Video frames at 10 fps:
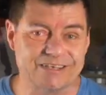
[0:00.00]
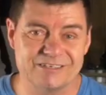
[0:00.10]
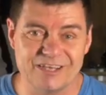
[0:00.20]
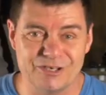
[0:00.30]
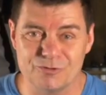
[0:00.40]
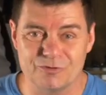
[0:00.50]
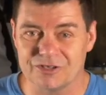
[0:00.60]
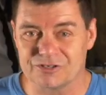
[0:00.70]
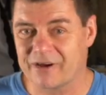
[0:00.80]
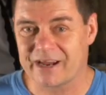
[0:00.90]
continue
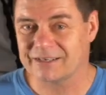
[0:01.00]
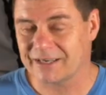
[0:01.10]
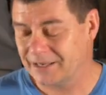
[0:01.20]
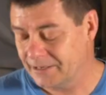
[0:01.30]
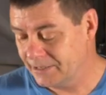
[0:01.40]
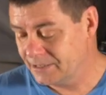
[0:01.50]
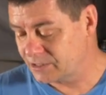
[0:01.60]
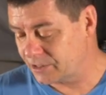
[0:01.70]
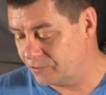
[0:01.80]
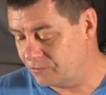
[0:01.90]
with your track day.
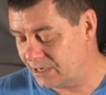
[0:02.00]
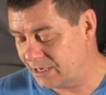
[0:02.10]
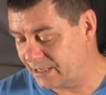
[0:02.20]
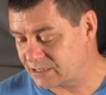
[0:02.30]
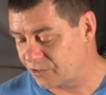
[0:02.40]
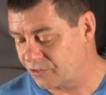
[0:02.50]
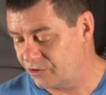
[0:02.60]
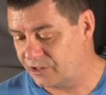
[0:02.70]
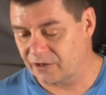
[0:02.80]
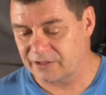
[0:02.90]
So that's the
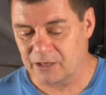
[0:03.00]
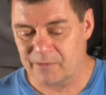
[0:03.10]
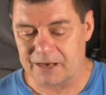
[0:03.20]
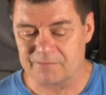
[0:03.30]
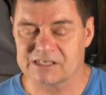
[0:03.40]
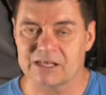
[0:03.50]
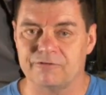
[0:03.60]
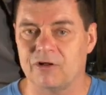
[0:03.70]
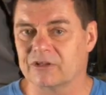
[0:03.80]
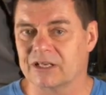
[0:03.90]
third thing I think about, a set
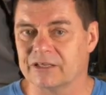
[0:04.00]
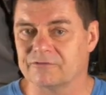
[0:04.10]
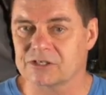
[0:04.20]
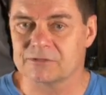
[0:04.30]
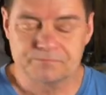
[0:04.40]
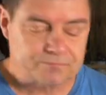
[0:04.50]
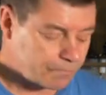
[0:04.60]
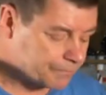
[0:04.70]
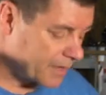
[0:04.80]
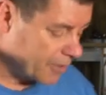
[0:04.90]
of folding levers.
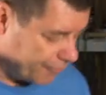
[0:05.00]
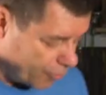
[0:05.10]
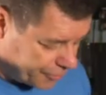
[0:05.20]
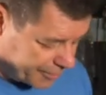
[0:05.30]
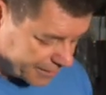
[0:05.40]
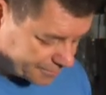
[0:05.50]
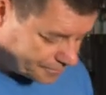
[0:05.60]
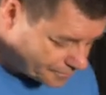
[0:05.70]
Fourth thing,